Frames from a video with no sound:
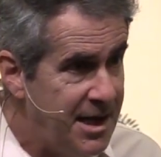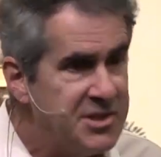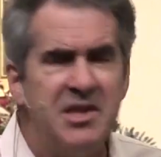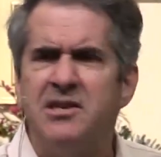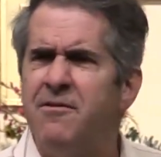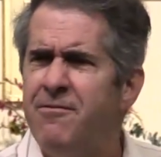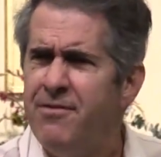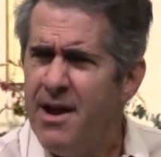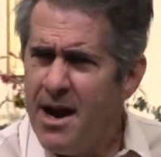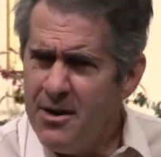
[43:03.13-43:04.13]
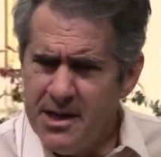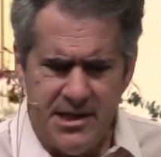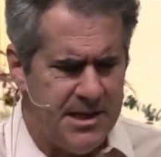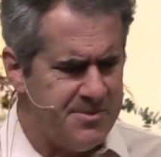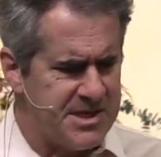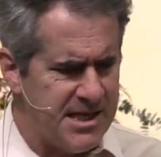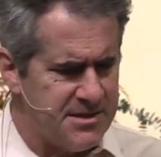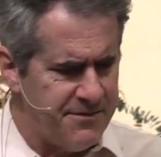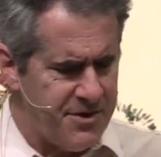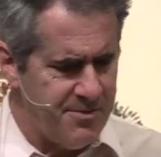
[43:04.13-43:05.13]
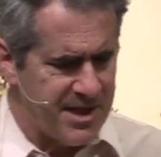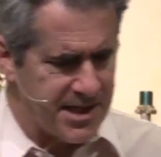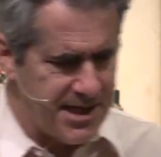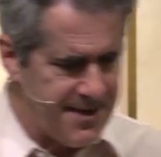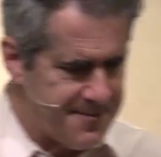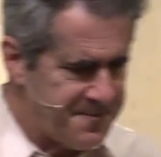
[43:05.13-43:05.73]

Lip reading: So this very deep sense of humility.